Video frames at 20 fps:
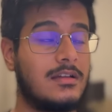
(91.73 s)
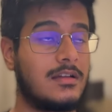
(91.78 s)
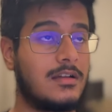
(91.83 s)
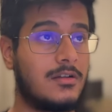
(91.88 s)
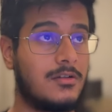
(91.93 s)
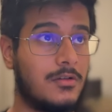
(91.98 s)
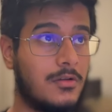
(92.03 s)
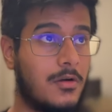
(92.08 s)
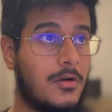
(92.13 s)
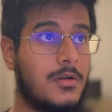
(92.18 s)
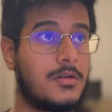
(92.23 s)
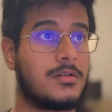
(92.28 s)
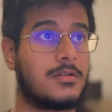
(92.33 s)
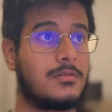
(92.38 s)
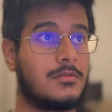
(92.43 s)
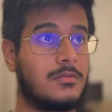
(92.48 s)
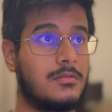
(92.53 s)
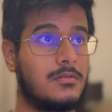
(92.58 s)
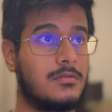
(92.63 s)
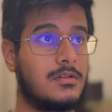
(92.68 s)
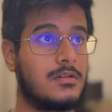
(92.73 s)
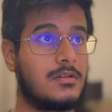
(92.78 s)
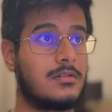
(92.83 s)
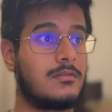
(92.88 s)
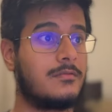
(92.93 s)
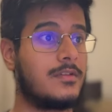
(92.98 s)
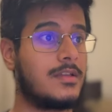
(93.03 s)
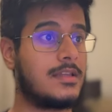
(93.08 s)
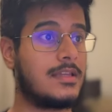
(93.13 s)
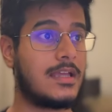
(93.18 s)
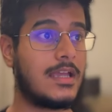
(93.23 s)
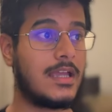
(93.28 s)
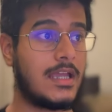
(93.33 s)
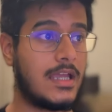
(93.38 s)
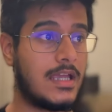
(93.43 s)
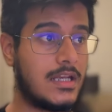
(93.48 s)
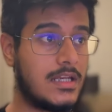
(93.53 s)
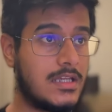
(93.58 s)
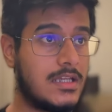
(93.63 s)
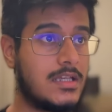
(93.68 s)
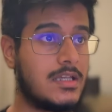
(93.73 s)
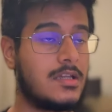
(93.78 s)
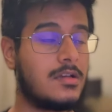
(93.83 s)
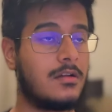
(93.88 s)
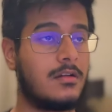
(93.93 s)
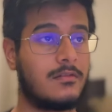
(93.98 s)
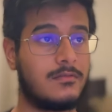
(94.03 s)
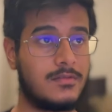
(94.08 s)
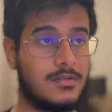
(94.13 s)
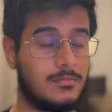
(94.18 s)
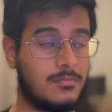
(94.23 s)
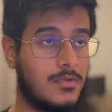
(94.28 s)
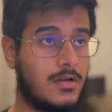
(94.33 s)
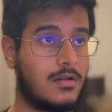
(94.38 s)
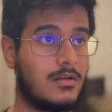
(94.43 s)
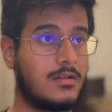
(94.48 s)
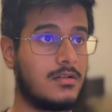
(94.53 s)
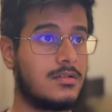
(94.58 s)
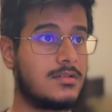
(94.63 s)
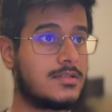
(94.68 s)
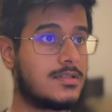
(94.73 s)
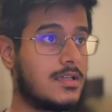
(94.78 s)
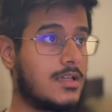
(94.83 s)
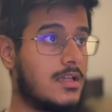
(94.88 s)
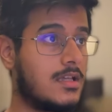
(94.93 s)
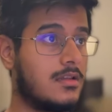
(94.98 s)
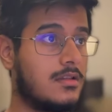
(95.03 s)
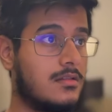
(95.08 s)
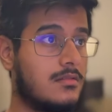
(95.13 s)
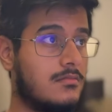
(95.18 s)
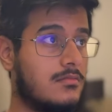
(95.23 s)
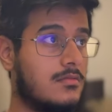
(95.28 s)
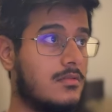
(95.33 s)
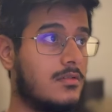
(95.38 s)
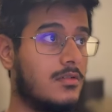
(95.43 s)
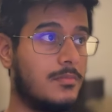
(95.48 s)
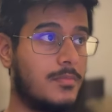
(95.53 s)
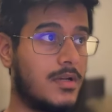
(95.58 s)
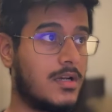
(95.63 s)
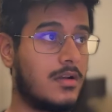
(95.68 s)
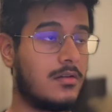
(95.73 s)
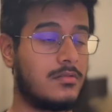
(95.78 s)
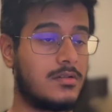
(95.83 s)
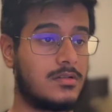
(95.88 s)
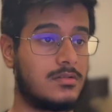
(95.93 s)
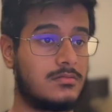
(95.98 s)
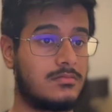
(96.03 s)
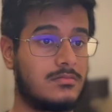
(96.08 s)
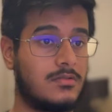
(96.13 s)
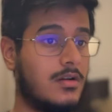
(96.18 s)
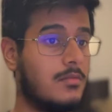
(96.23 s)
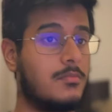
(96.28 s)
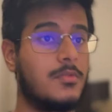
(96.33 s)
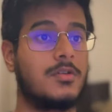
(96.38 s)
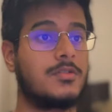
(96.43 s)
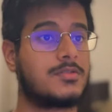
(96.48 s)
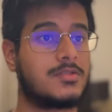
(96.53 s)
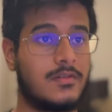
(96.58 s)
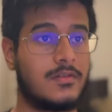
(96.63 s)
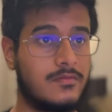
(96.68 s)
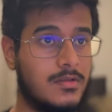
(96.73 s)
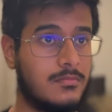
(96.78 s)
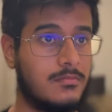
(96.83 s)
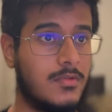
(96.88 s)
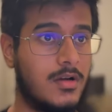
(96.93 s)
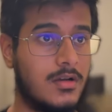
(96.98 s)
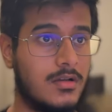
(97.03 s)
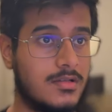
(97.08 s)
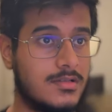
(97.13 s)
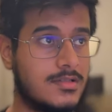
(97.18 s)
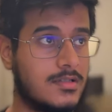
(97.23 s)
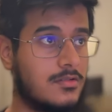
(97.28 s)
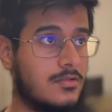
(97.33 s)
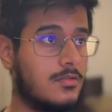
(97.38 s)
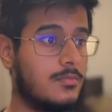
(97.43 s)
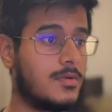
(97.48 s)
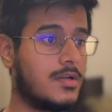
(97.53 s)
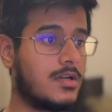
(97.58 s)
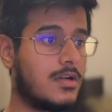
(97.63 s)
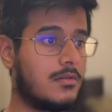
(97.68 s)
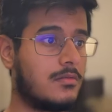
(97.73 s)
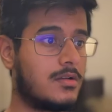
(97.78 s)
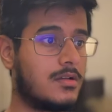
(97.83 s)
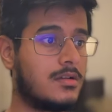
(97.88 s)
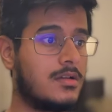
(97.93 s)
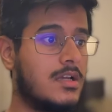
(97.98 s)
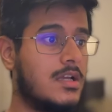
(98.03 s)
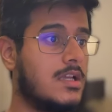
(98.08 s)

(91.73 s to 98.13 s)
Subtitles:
Claude Code with any of the models in OpenRouter, or most of the models in OpenRouter.